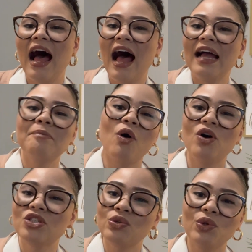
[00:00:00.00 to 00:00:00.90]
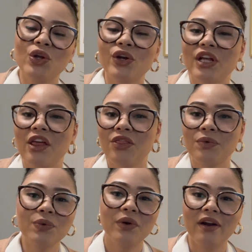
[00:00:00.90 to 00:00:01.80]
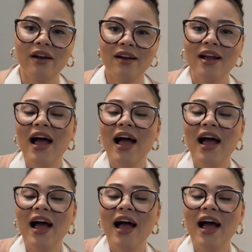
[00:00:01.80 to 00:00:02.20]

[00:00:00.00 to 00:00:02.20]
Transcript: I'm also learning through her